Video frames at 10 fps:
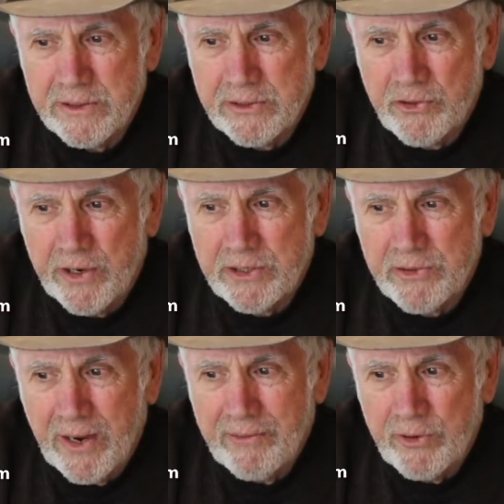the truck
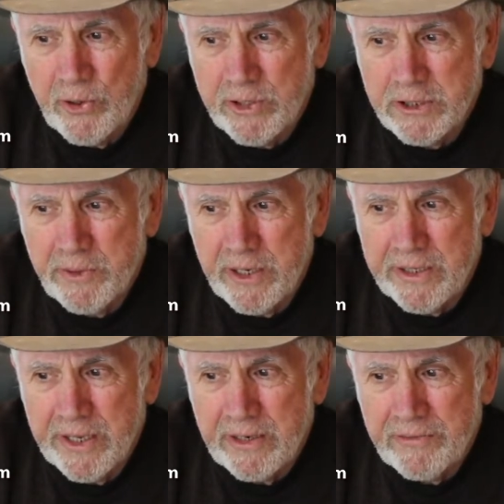driver, who has been
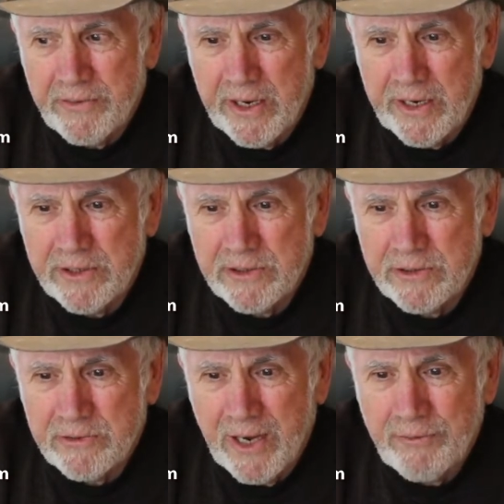identified as a
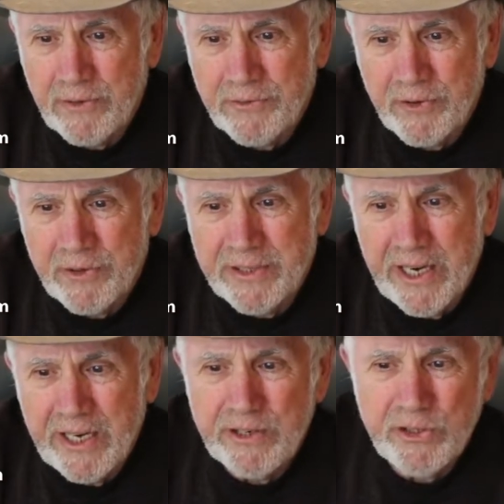driver for
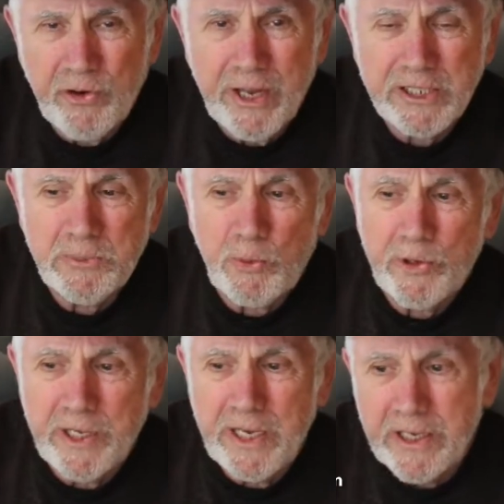Dana
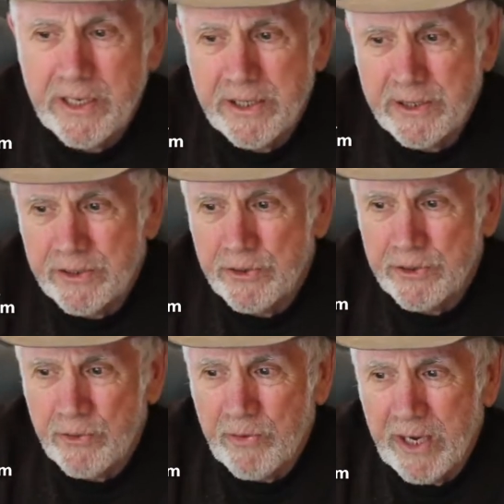Transport Inc.,
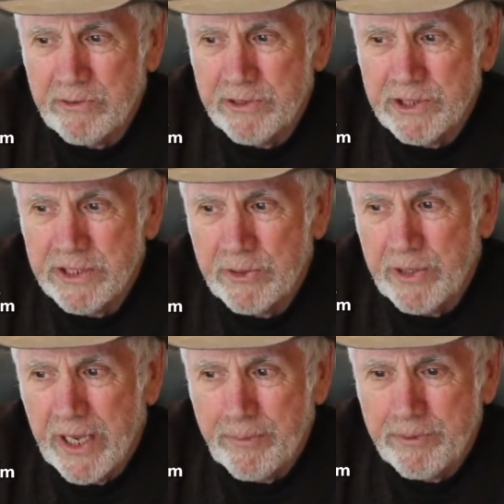turned around to see
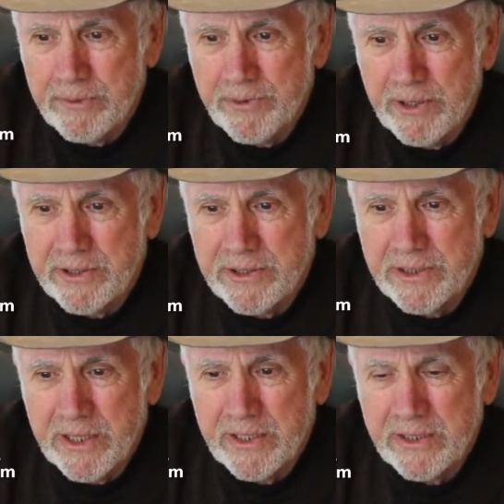what happened, police
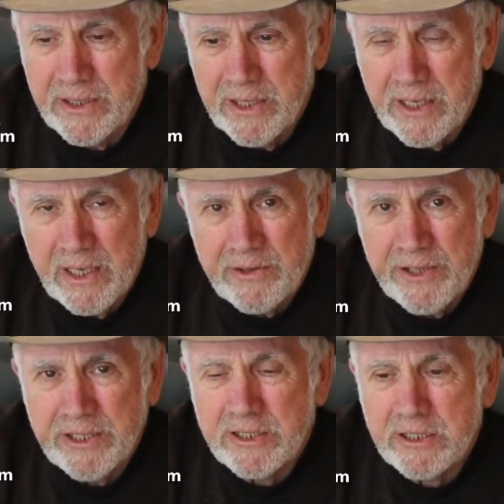said.
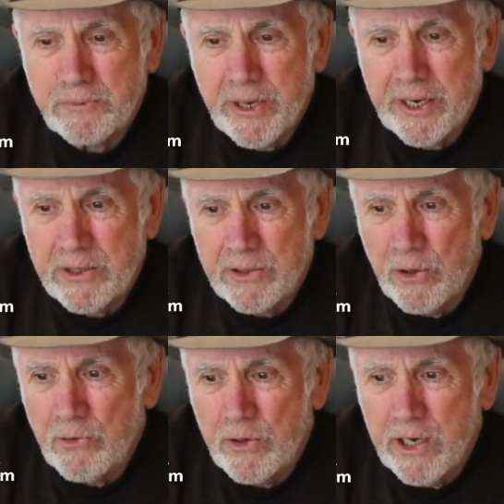"They suspect
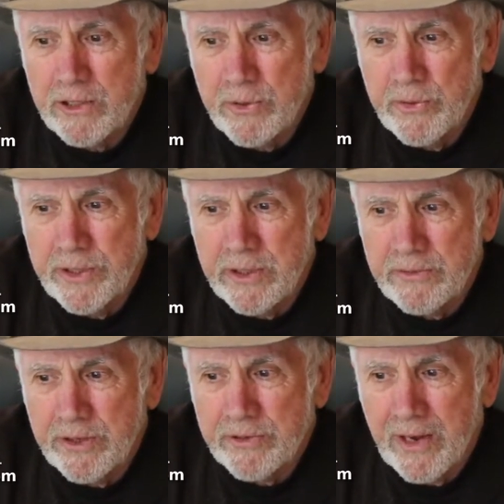no wrongdoing on
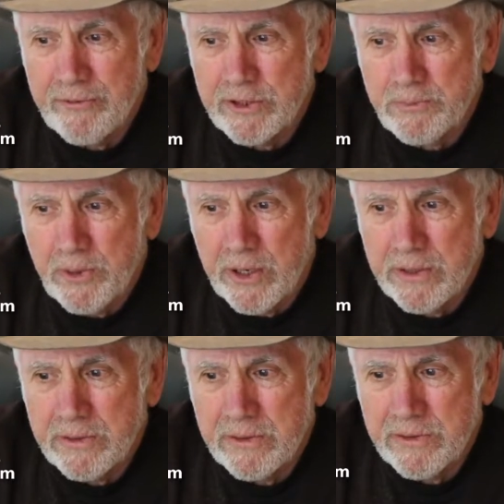the driver's
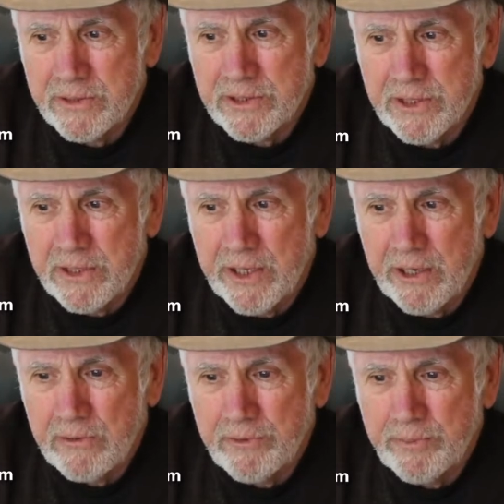part," the
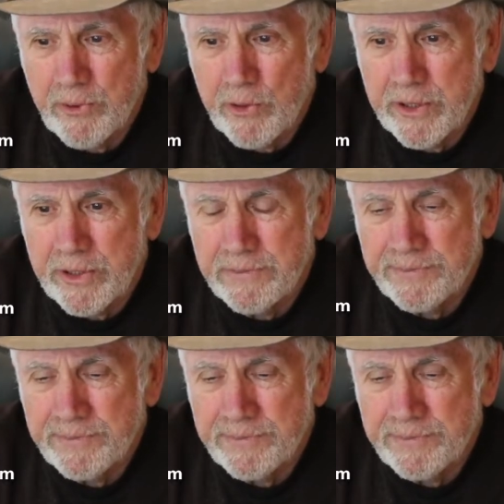Sun-Herald reported.